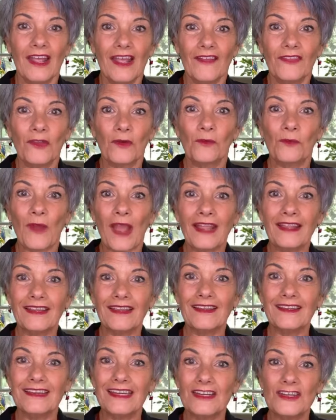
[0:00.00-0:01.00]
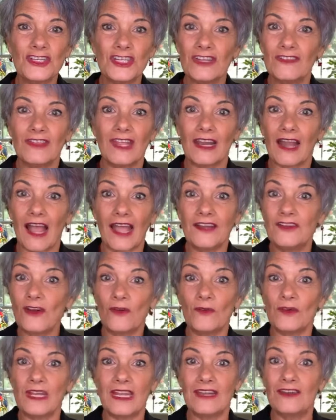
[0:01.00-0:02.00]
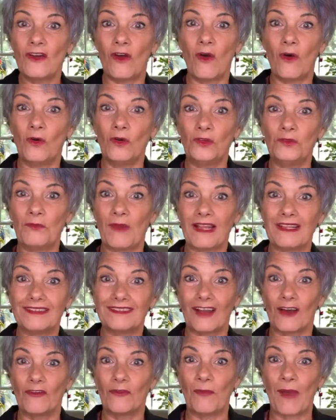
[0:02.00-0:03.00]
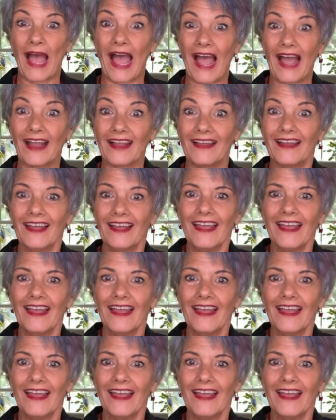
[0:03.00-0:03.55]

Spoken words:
the recognition that I don't need to hold myself back?